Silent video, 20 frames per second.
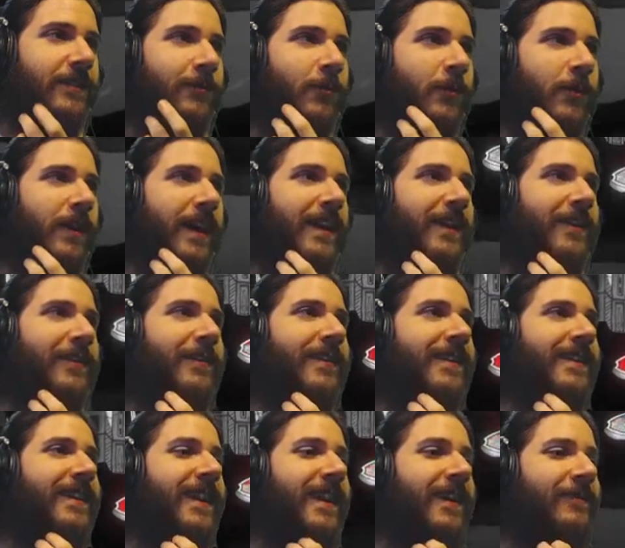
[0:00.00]
Well, I don't.
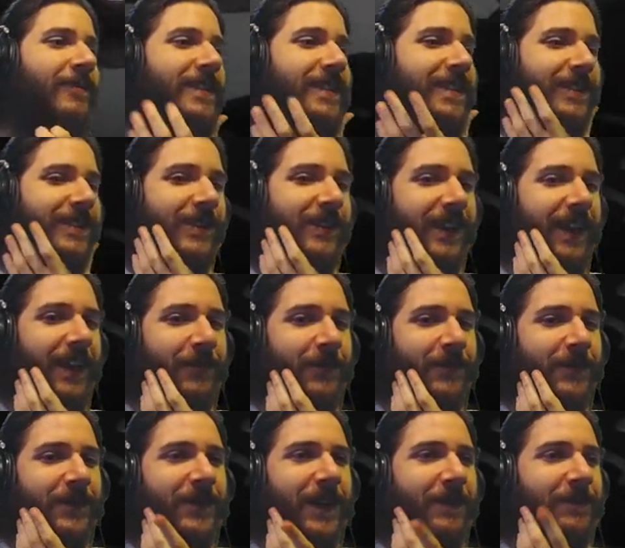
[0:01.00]

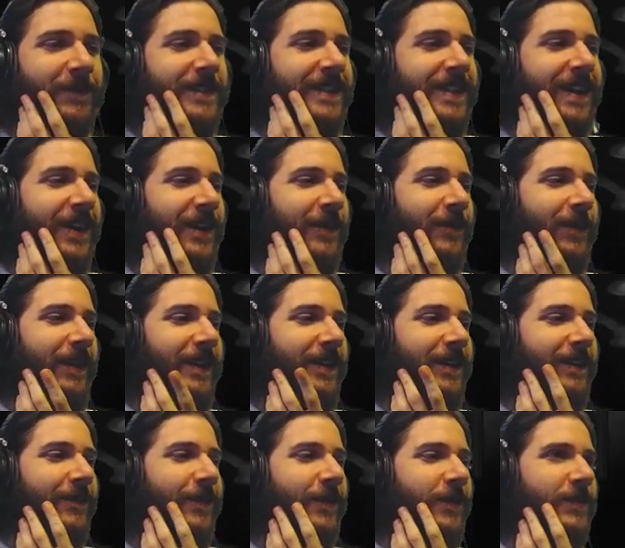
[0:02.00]
I'm terribly
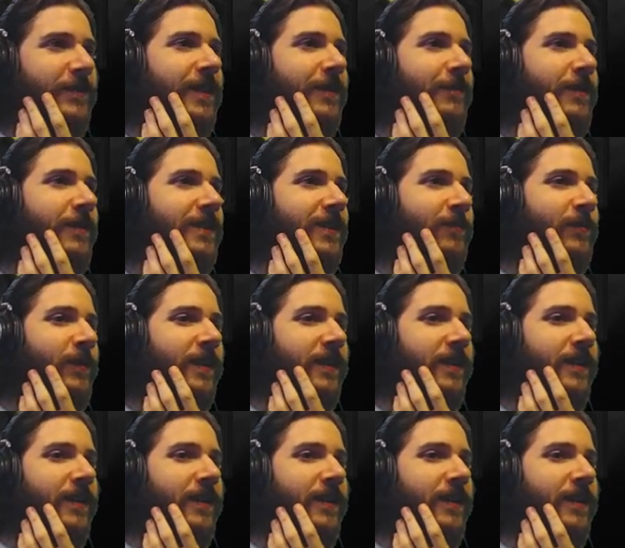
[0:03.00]
confused, I must admit.